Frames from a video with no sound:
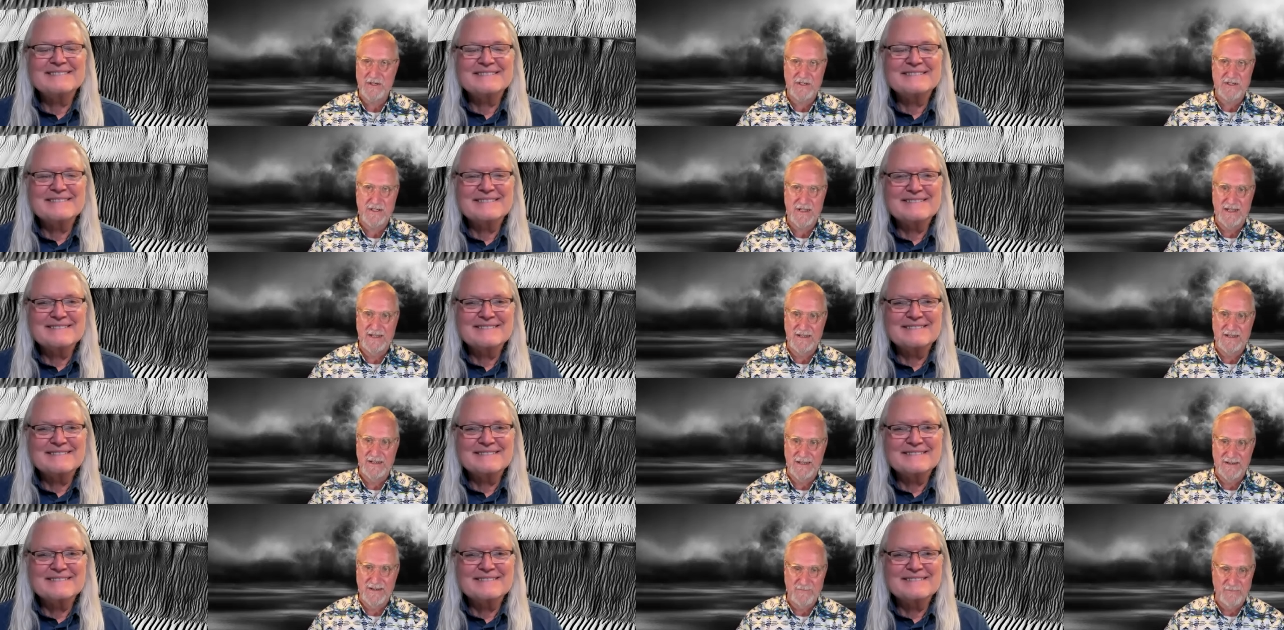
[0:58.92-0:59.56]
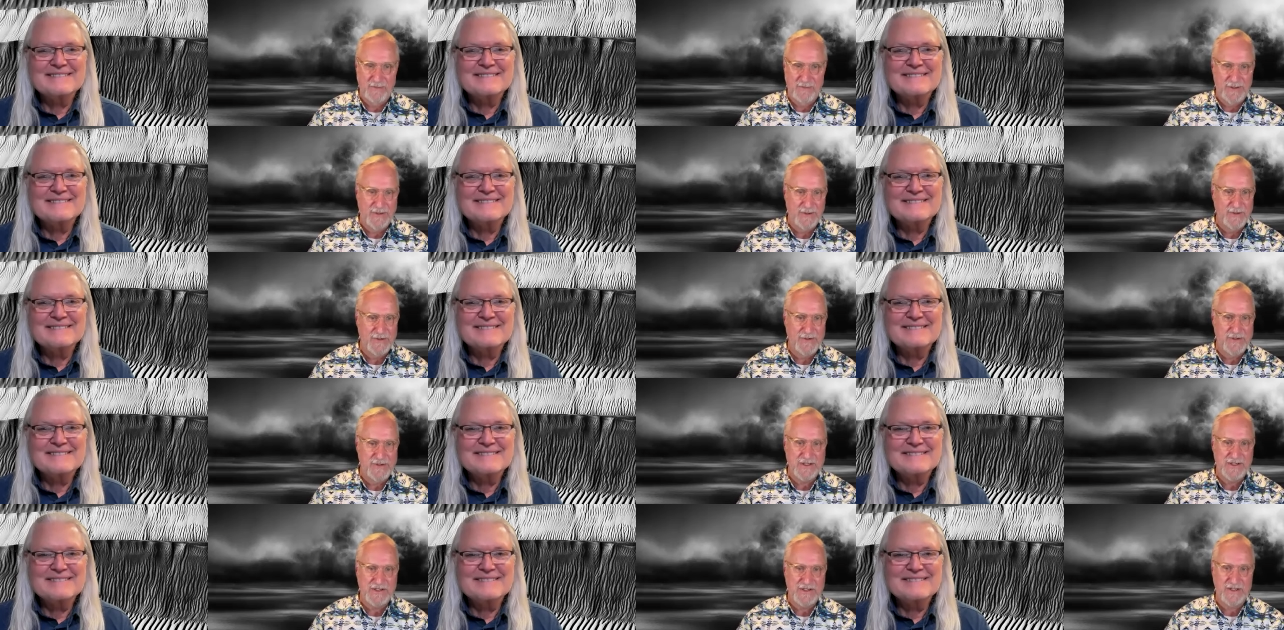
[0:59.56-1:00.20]
Speaker 1: excited. And Bill would
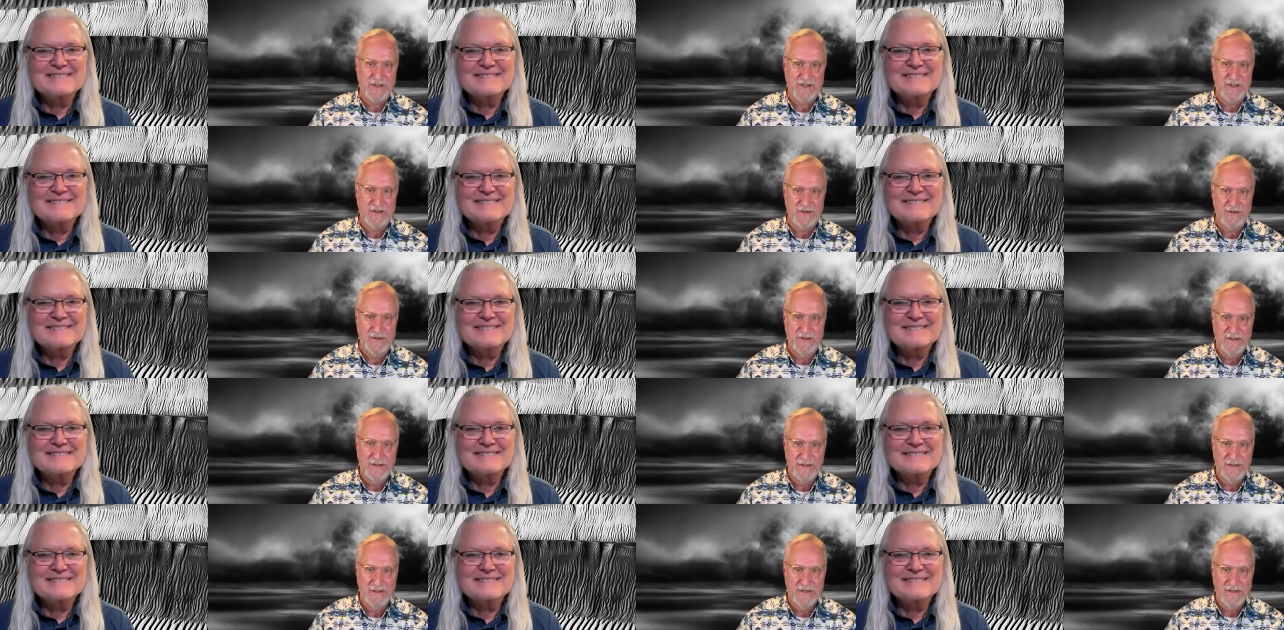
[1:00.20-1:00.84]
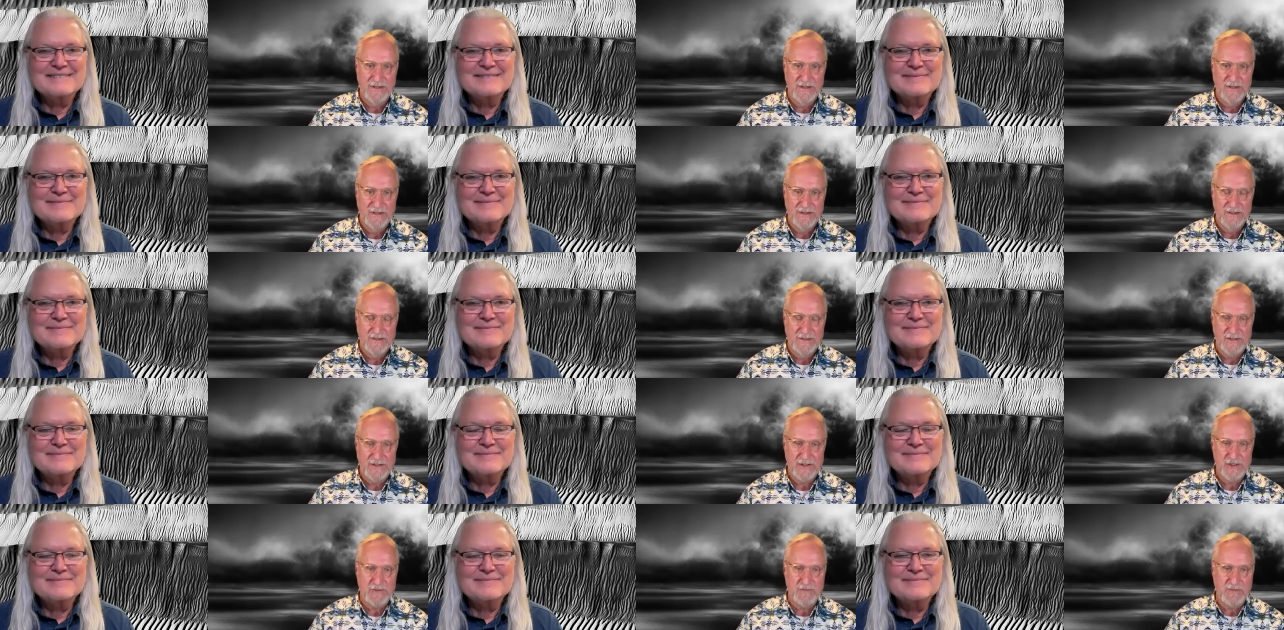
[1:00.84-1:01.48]
just go,
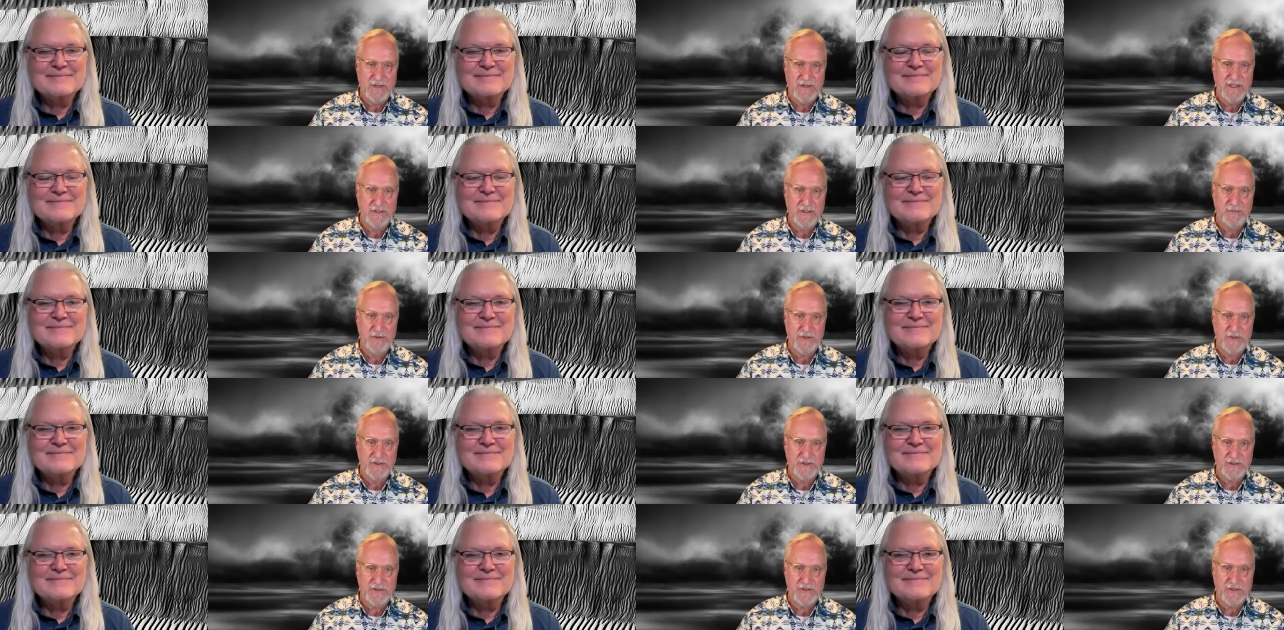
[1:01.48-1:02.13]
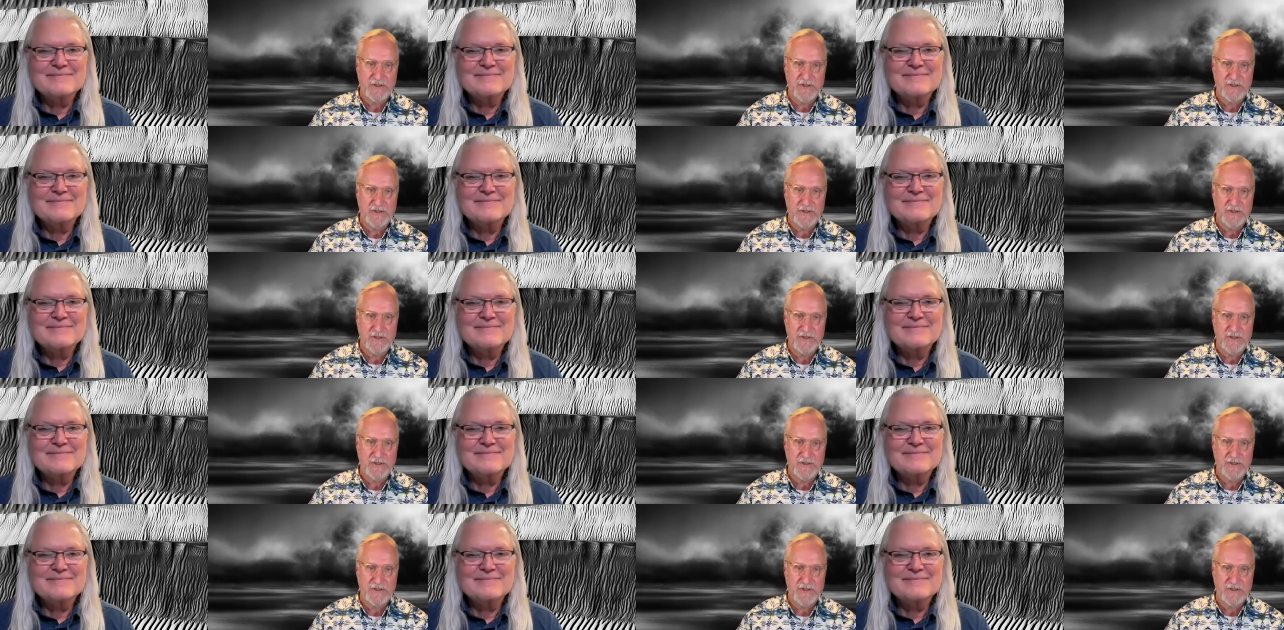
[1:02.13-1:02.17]
Did you mean to put the